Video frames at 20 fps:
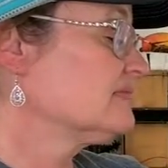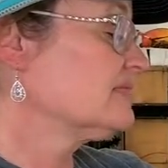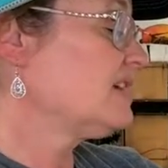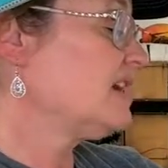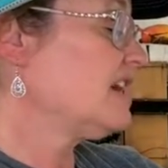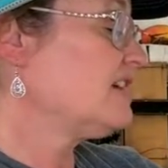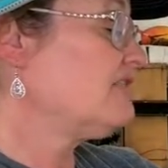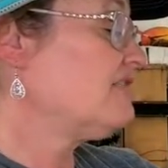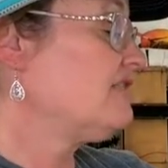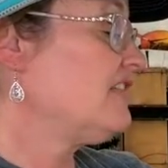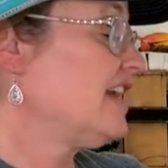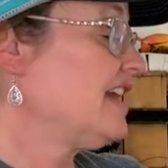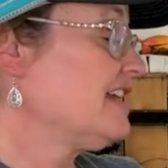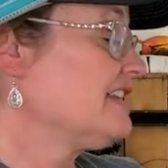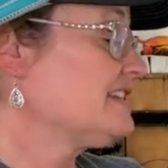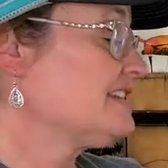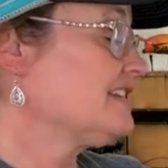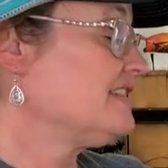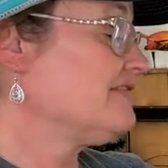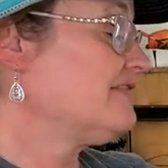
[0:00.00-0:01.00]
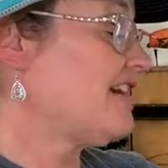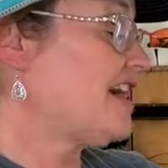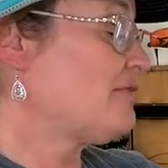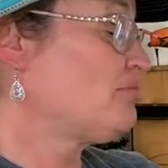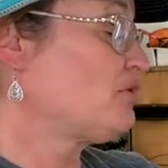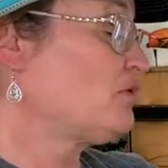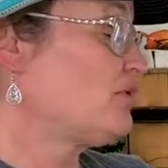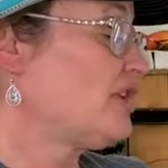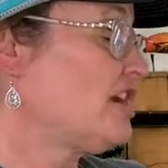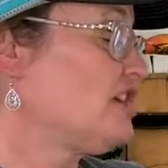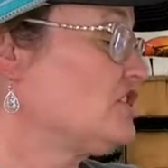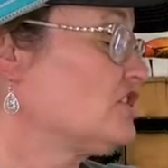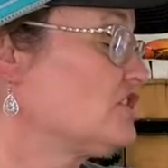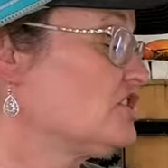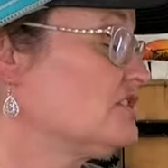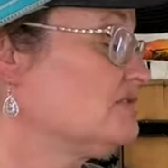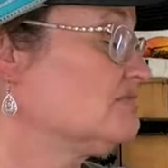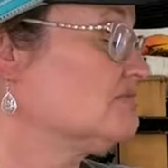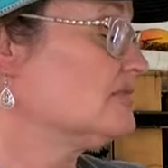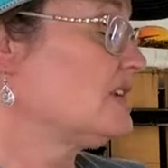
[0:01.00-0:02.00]
advanced
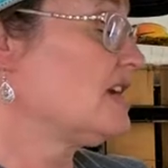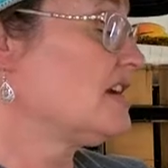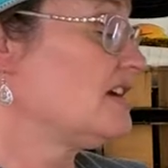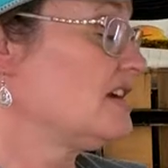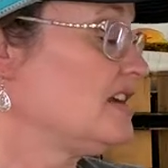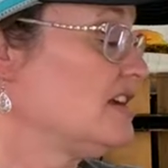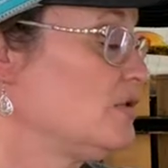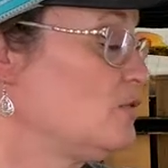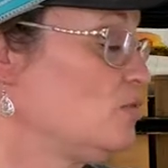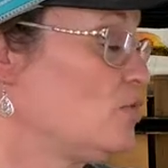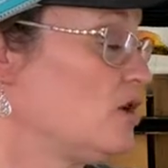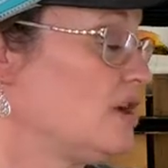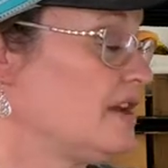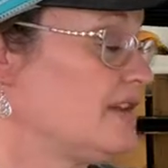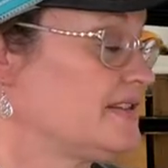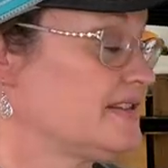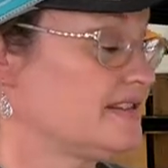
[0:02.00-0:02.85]
evaporation. It was